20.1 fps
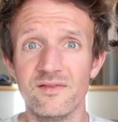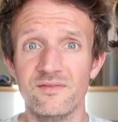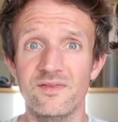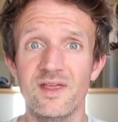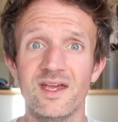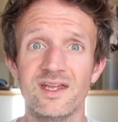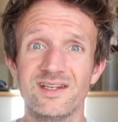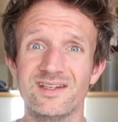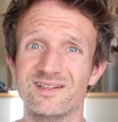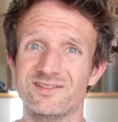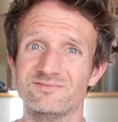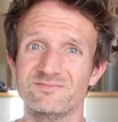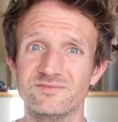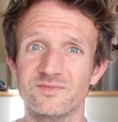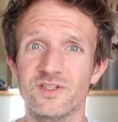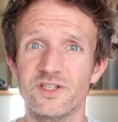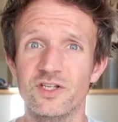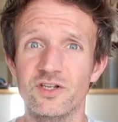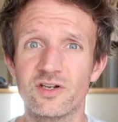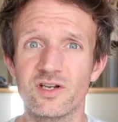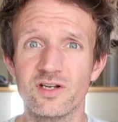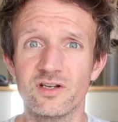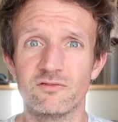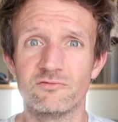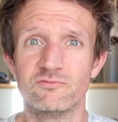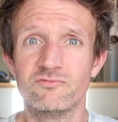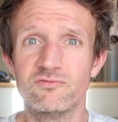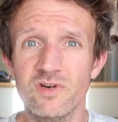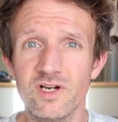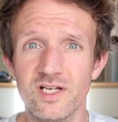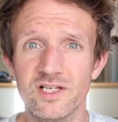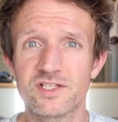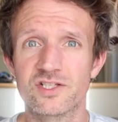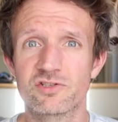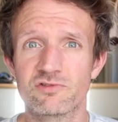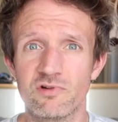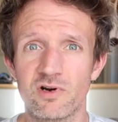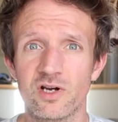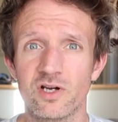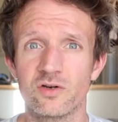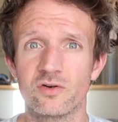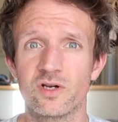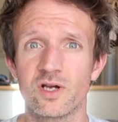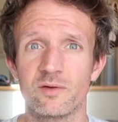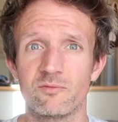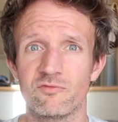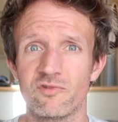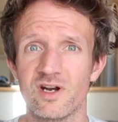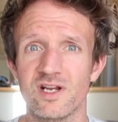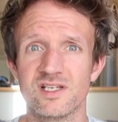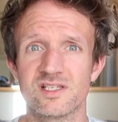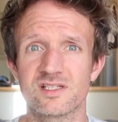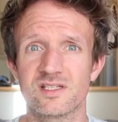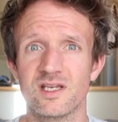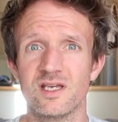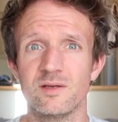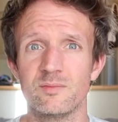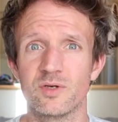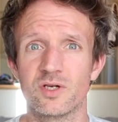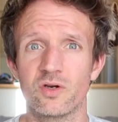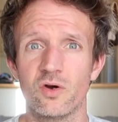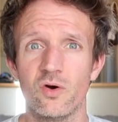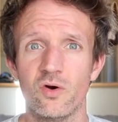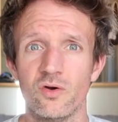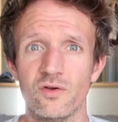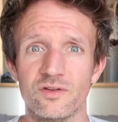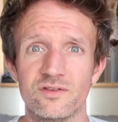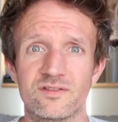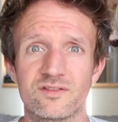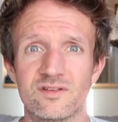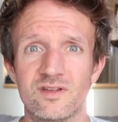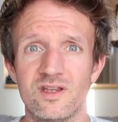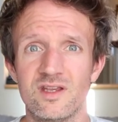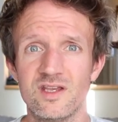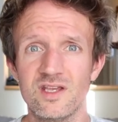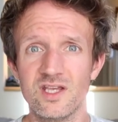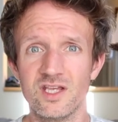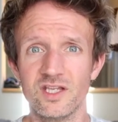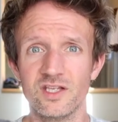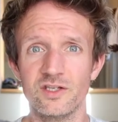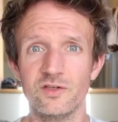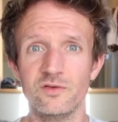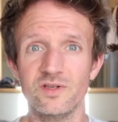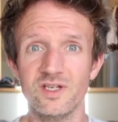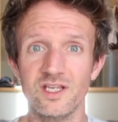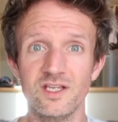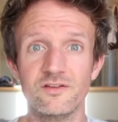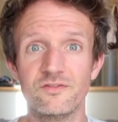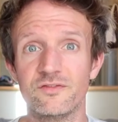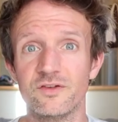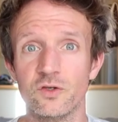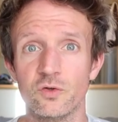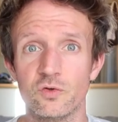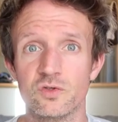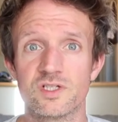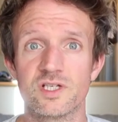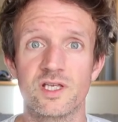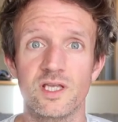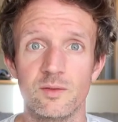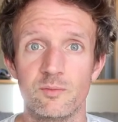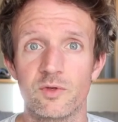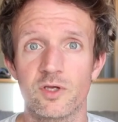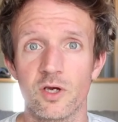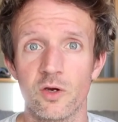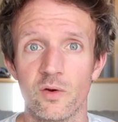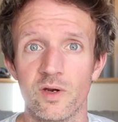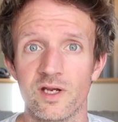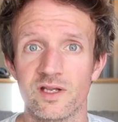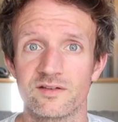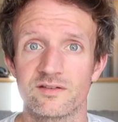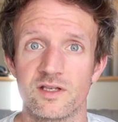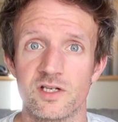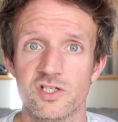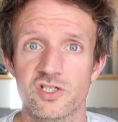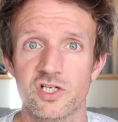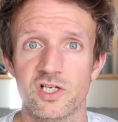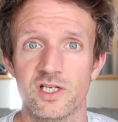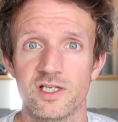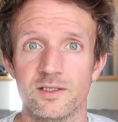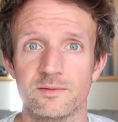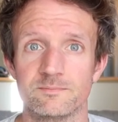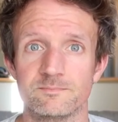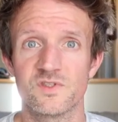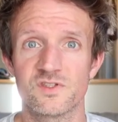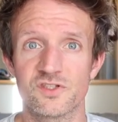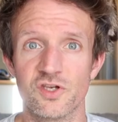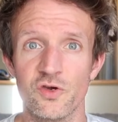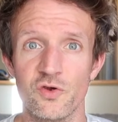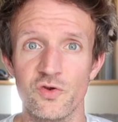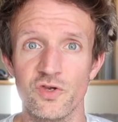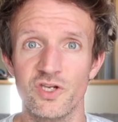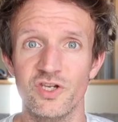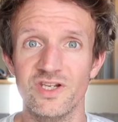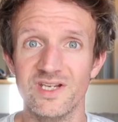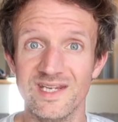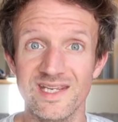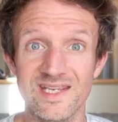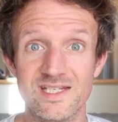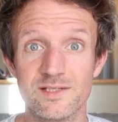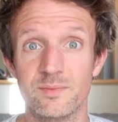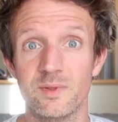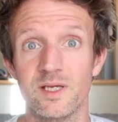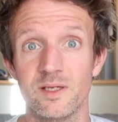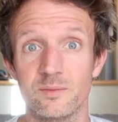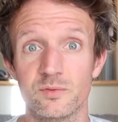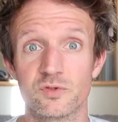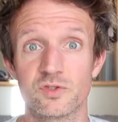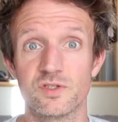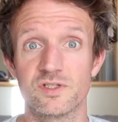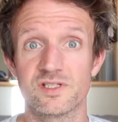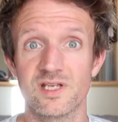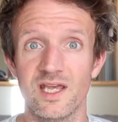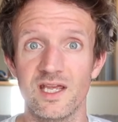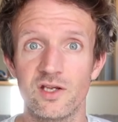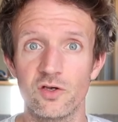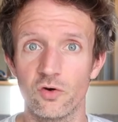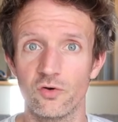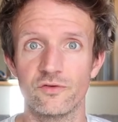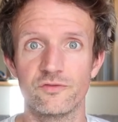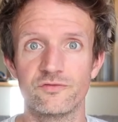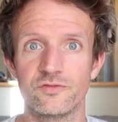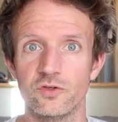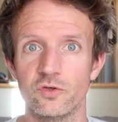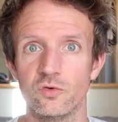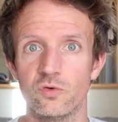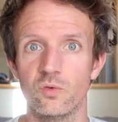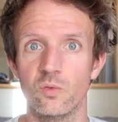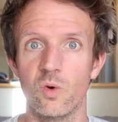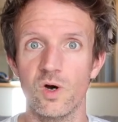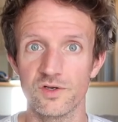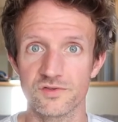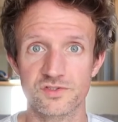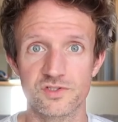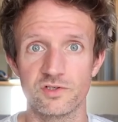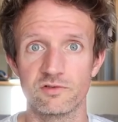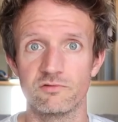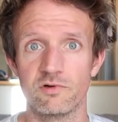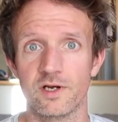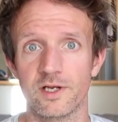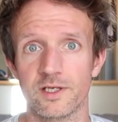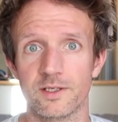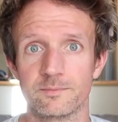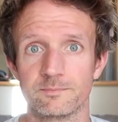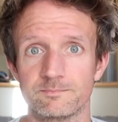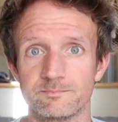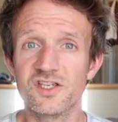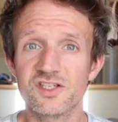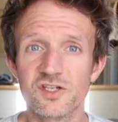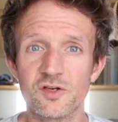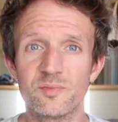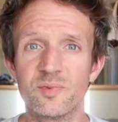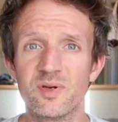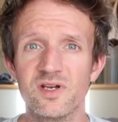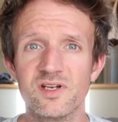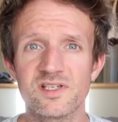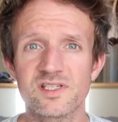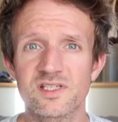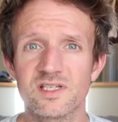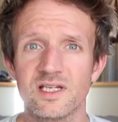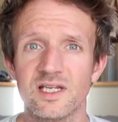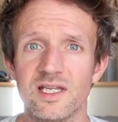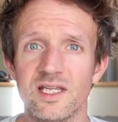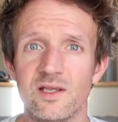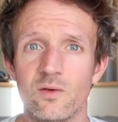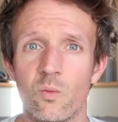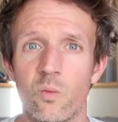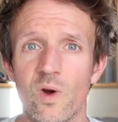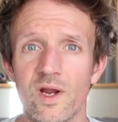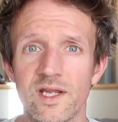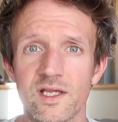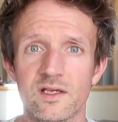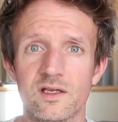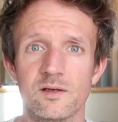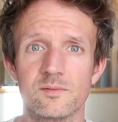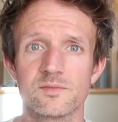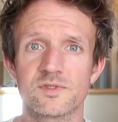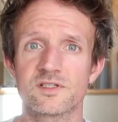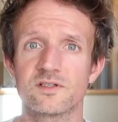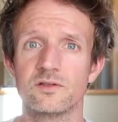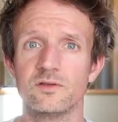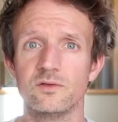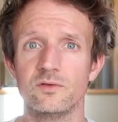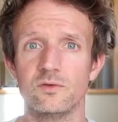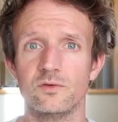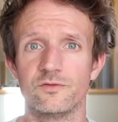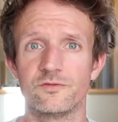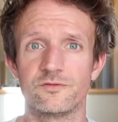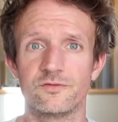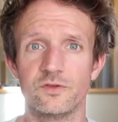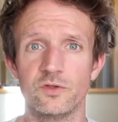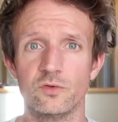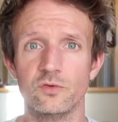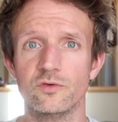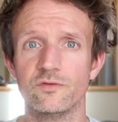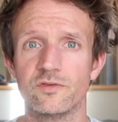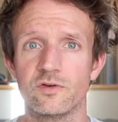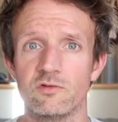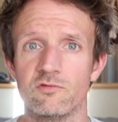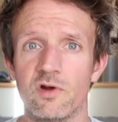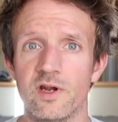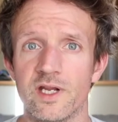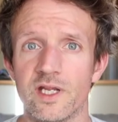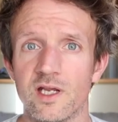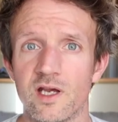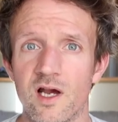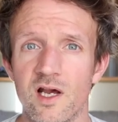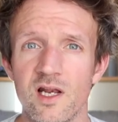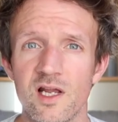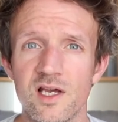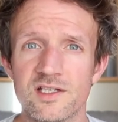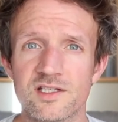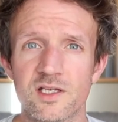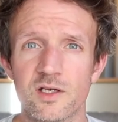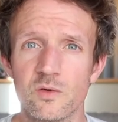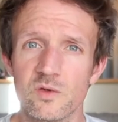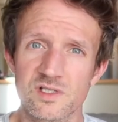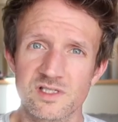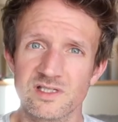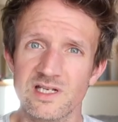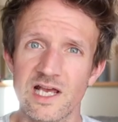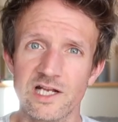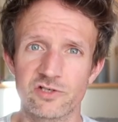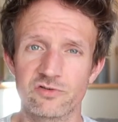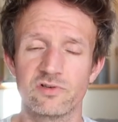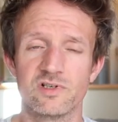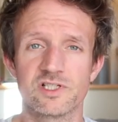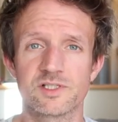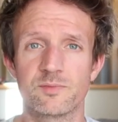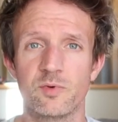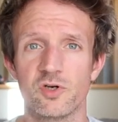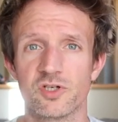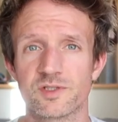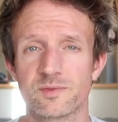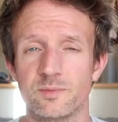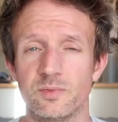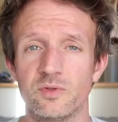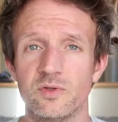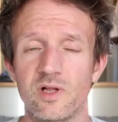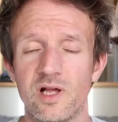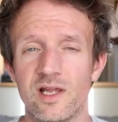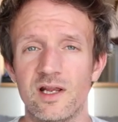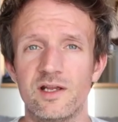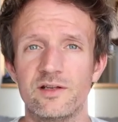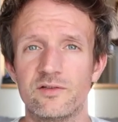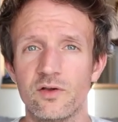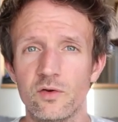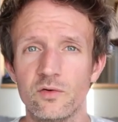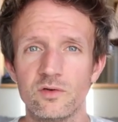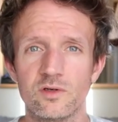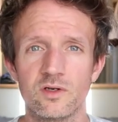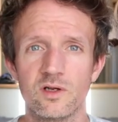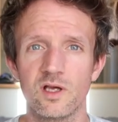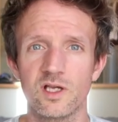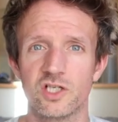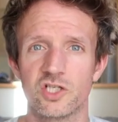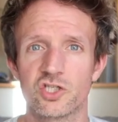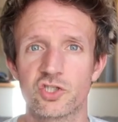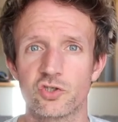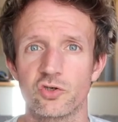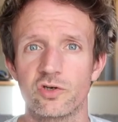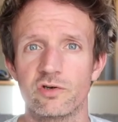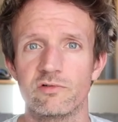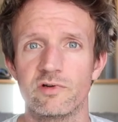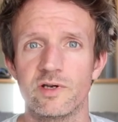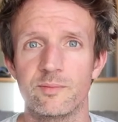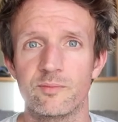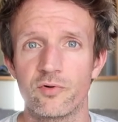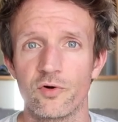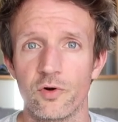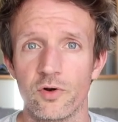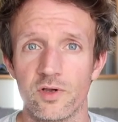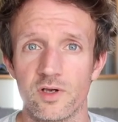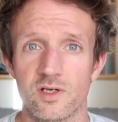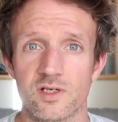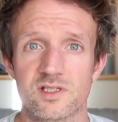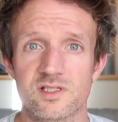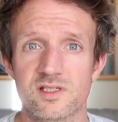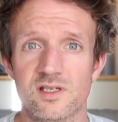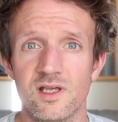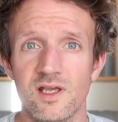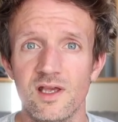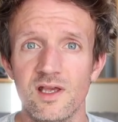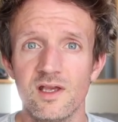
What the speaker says: then you're gonna really struggle come race day, because you need fuel to keep going, essentially. So you need to be able to take on fuel whilst you're running. So personally, when it comes to fuel for running, I like to go as natural as possible, and I don't like sugary products.